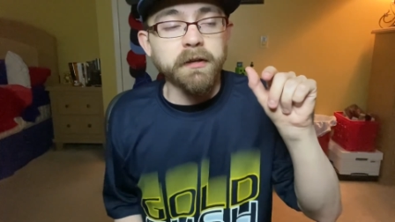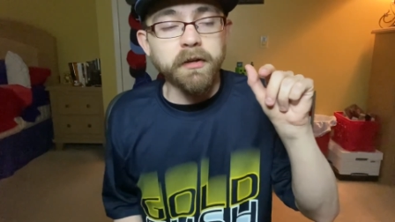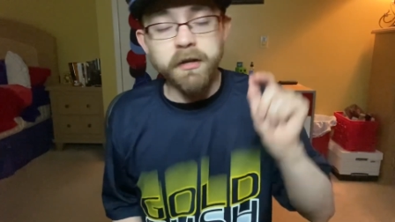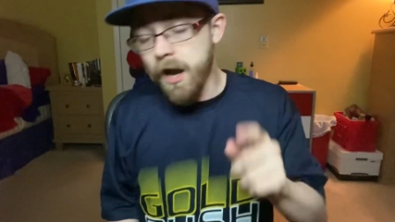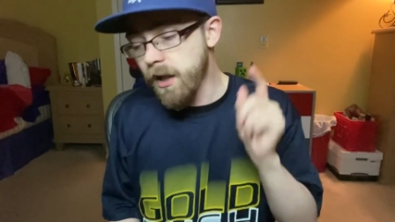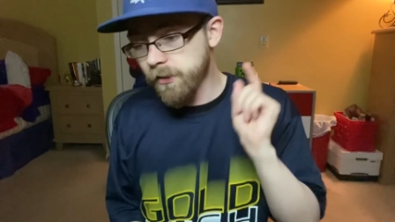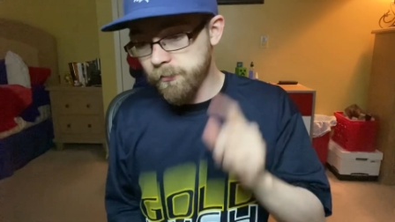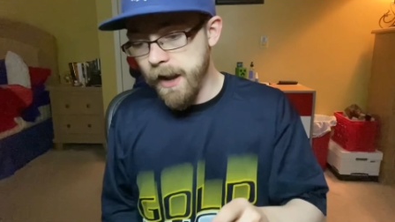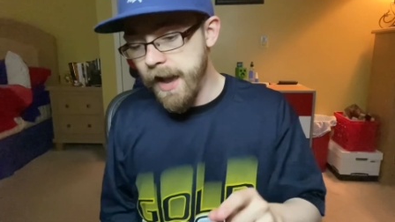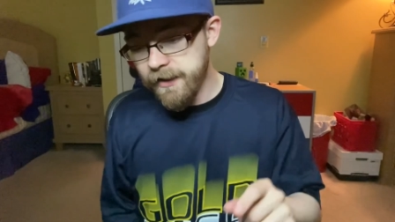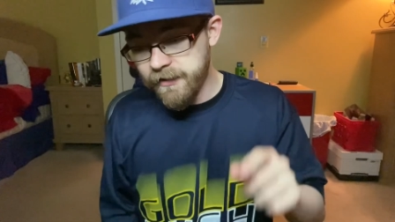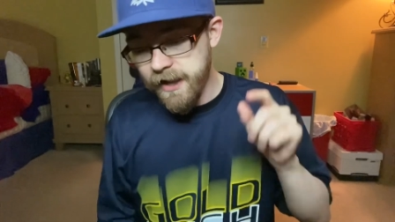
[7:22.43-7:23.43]

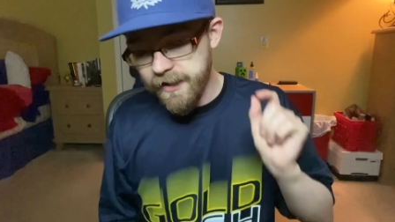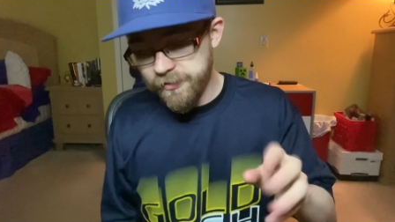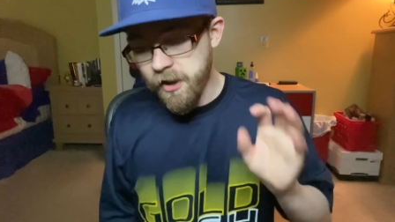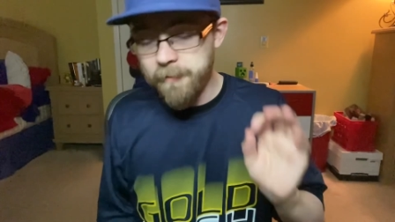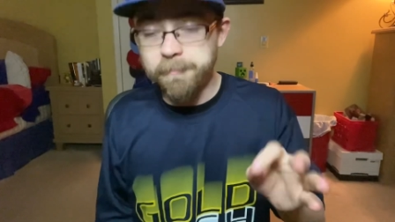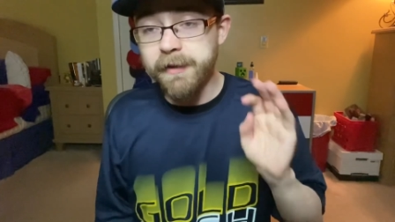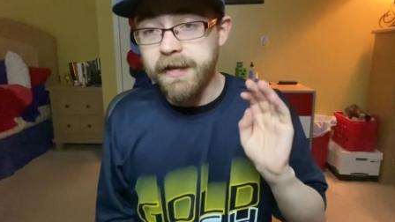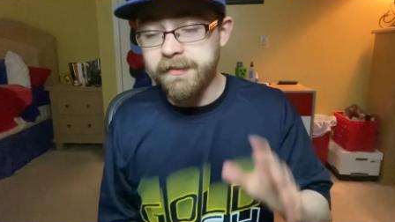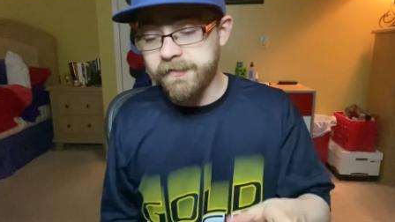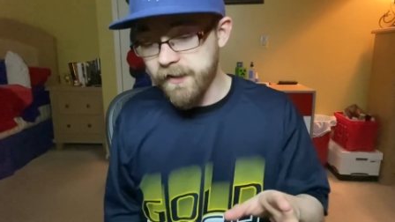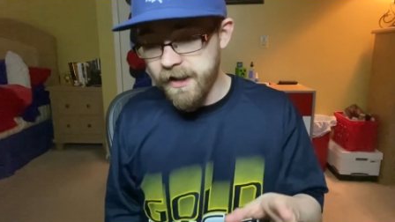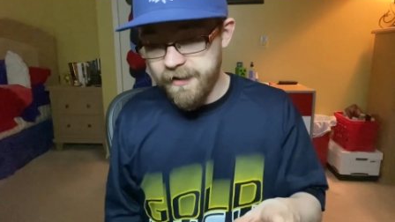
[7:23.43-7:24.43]
Colorado, I thought,
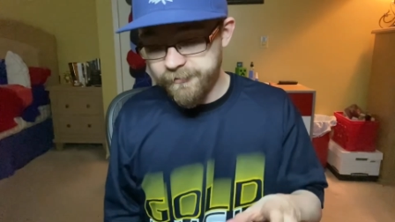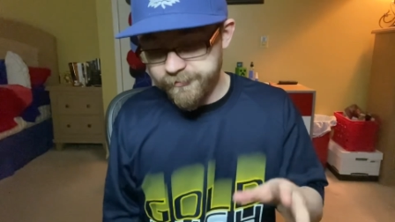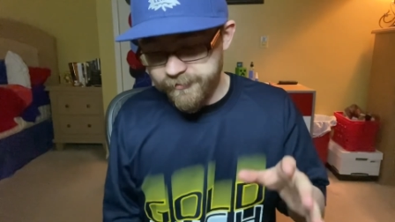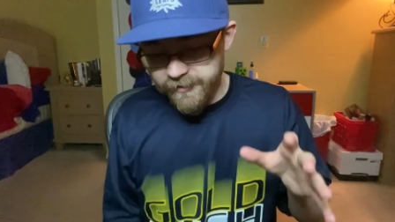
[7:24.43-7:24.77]
played tough.